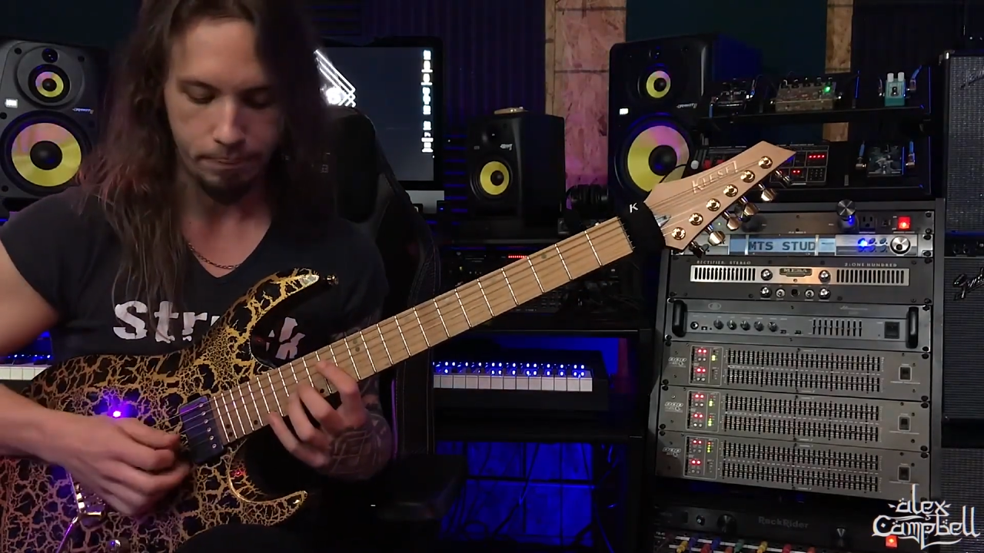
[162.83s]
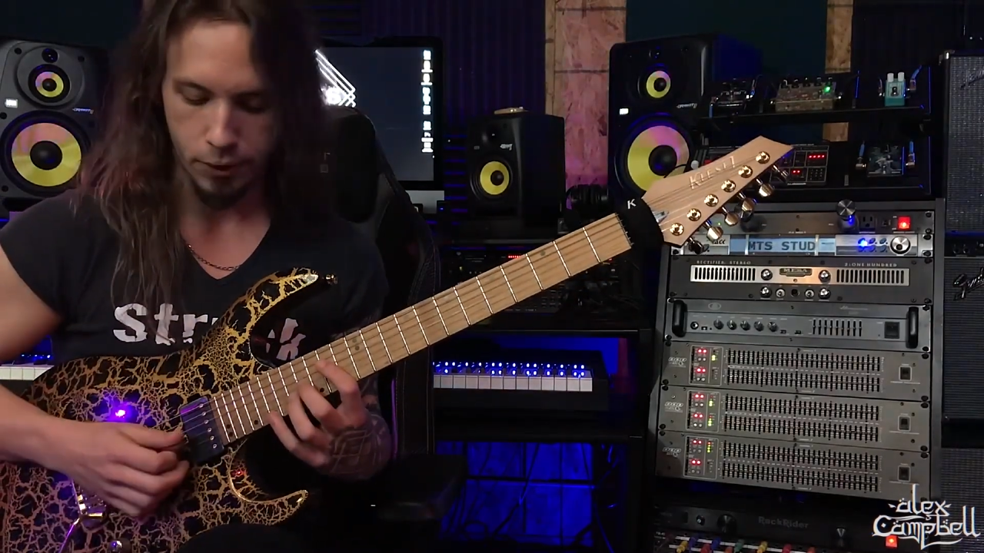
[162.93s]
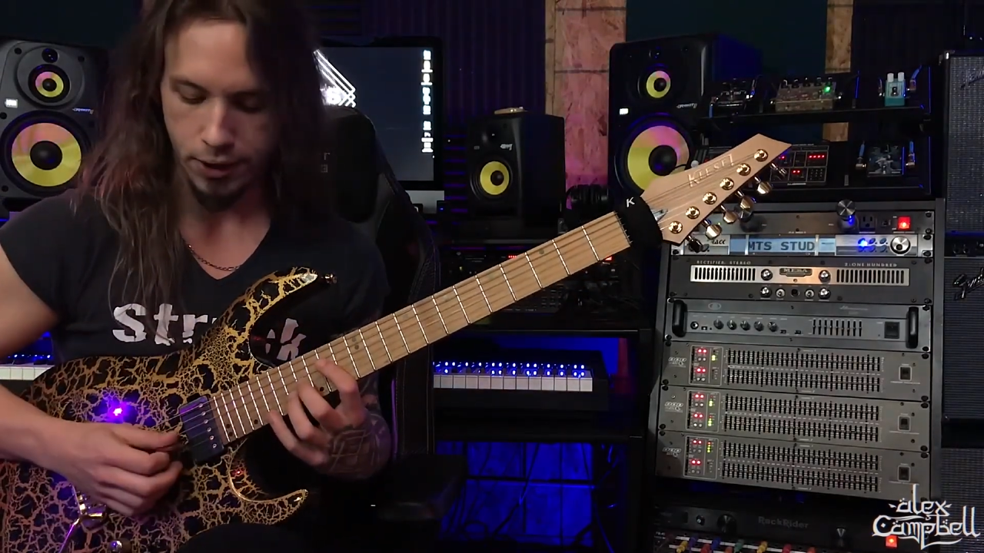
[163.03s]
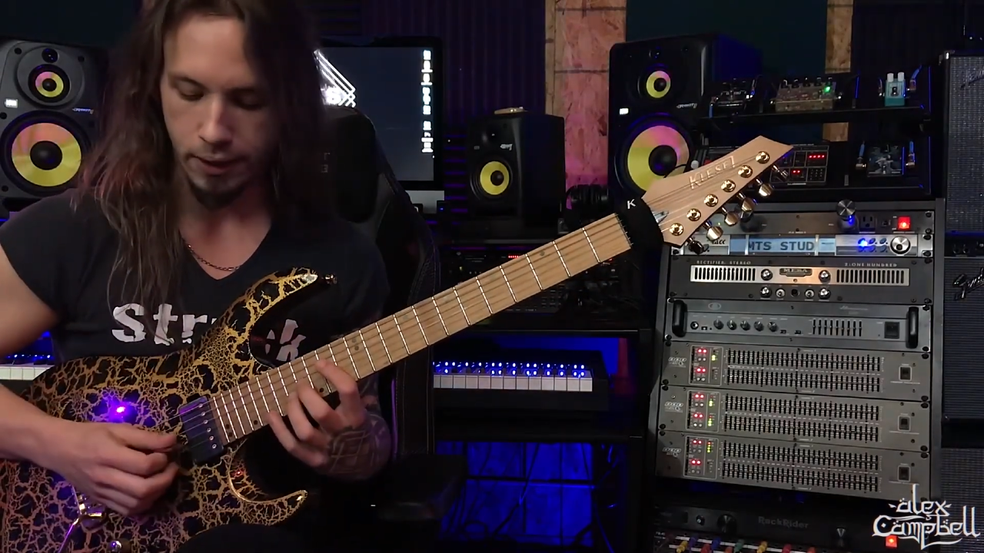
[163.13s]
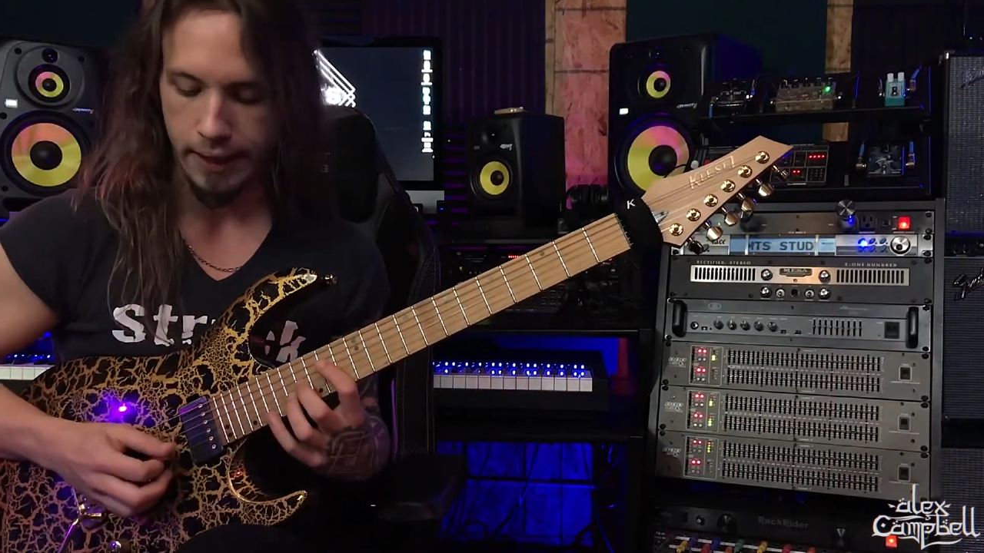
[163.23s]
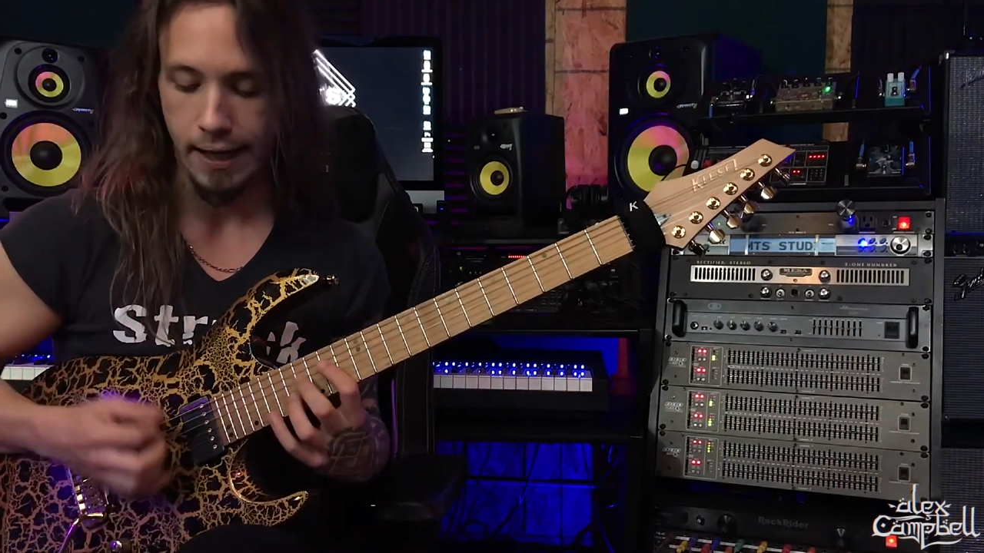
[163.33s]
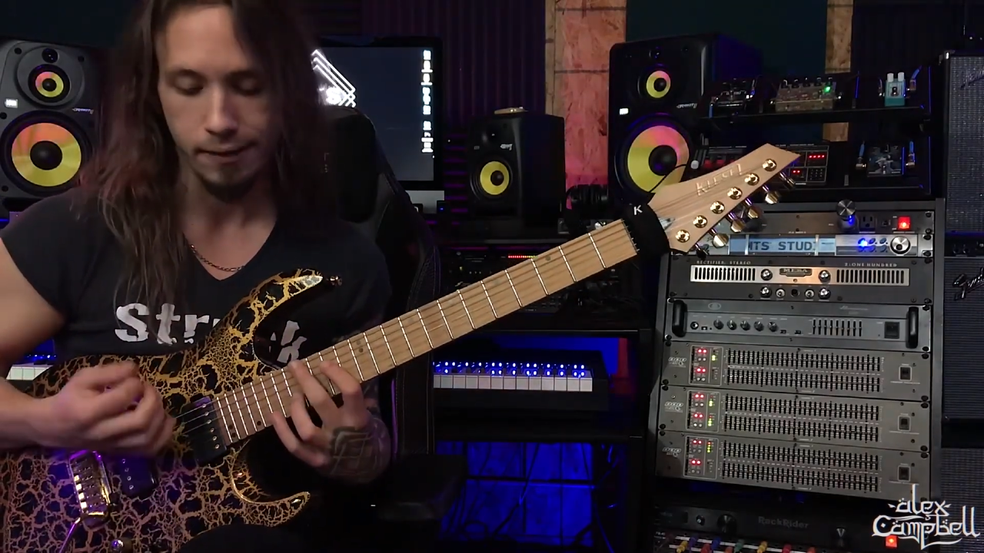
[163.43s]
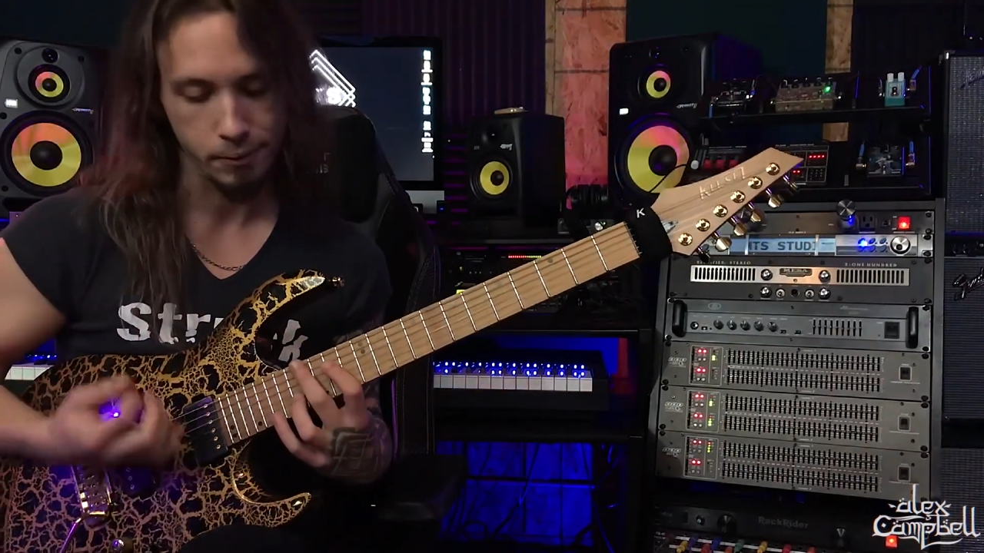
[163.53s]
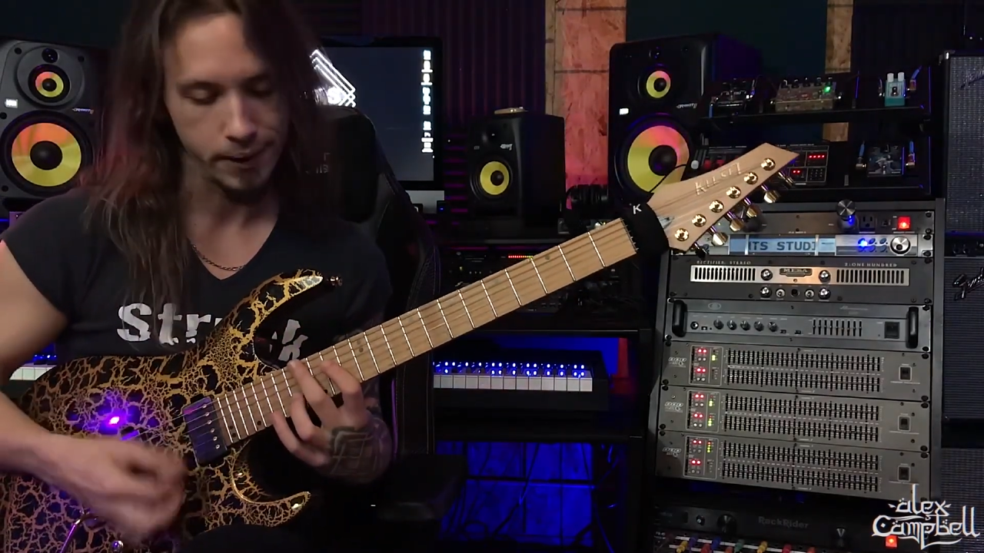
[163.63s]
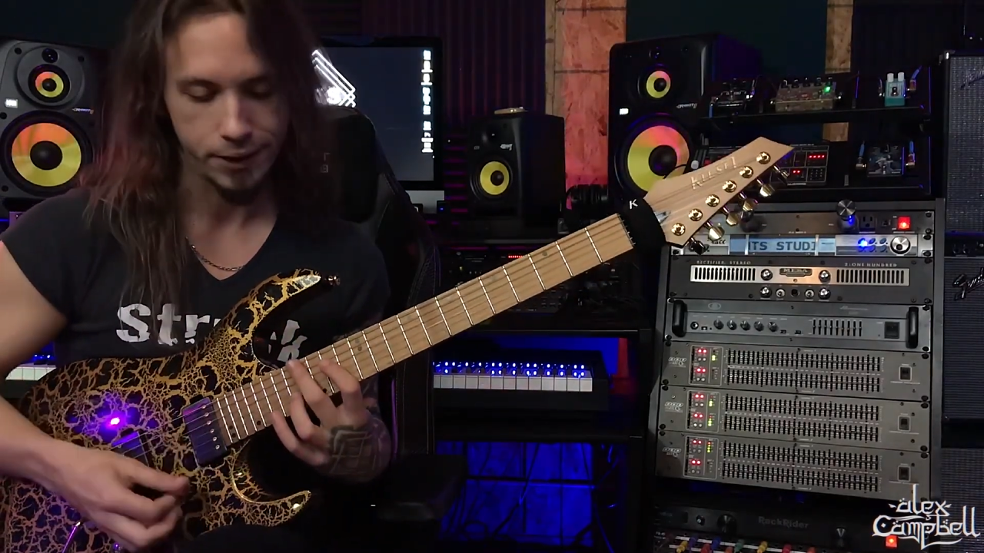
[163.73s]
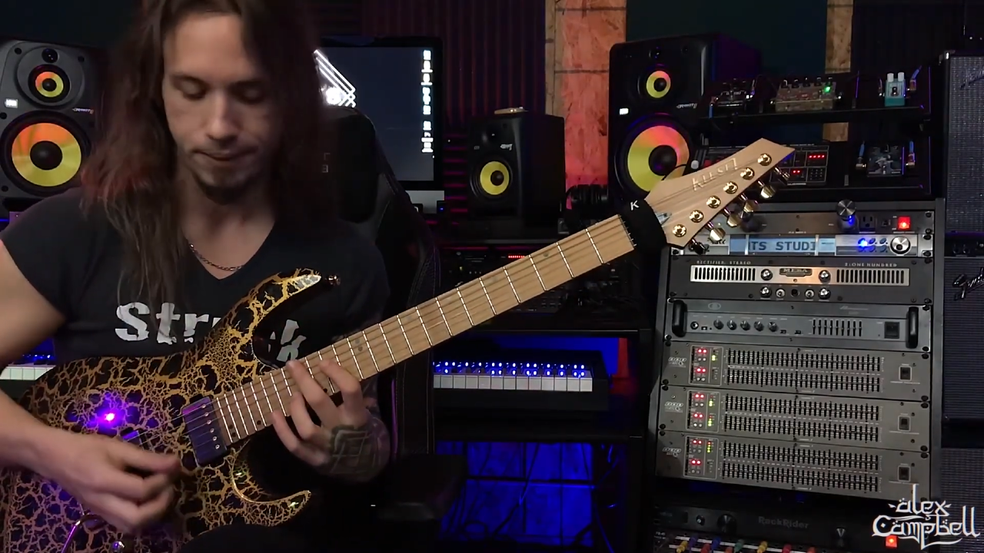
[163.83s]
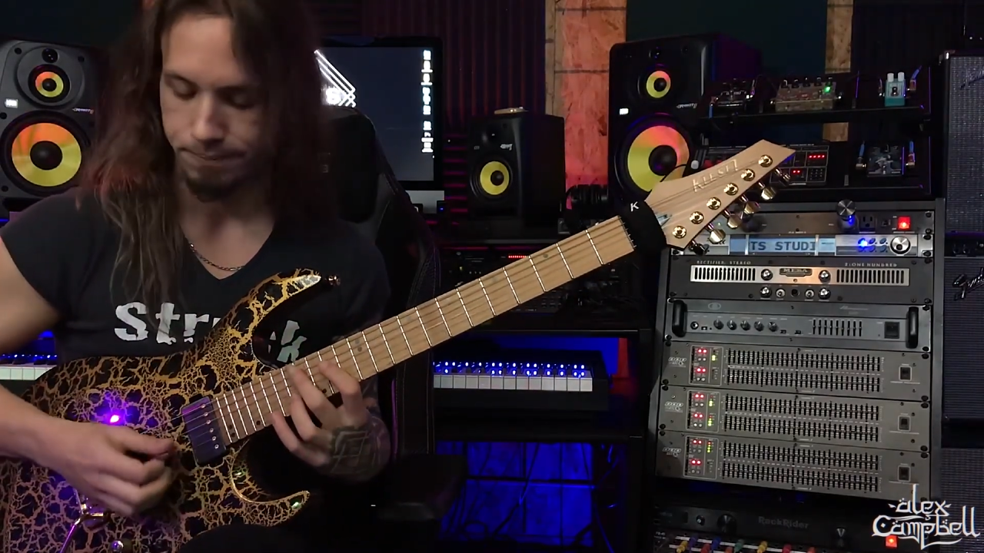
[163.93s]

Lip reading: we're starting out with just